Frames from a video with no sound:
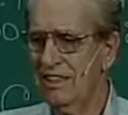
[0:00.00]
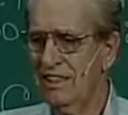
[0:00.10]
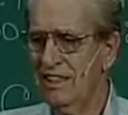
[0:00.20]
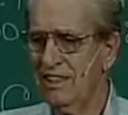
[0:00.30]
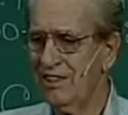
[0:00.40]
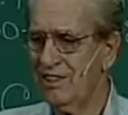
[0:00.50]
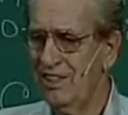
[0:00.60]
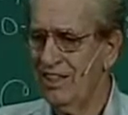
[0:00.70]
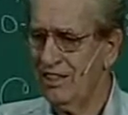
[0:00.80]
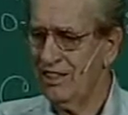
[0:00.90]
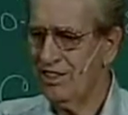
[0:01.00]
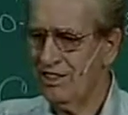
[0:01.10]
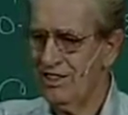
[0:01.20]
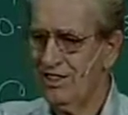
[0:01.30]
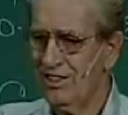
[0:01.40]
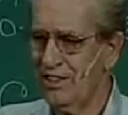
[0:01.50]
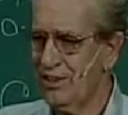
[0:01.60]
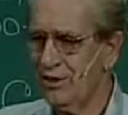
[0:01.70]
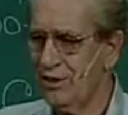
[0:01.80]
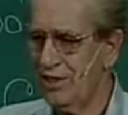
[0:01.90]
And then Sunday
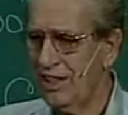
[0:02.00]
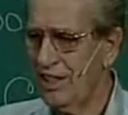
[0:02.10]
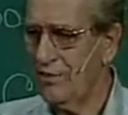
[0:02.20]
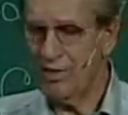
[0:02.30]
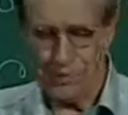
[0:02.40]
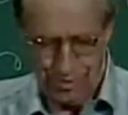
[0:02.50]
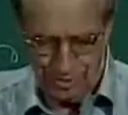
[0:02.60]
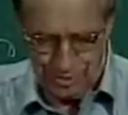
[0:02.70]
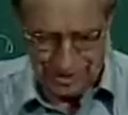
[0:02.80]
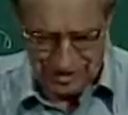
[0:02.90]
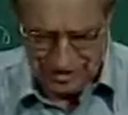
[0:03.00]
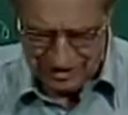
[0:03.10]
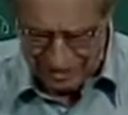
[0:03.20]
school, I have people who have been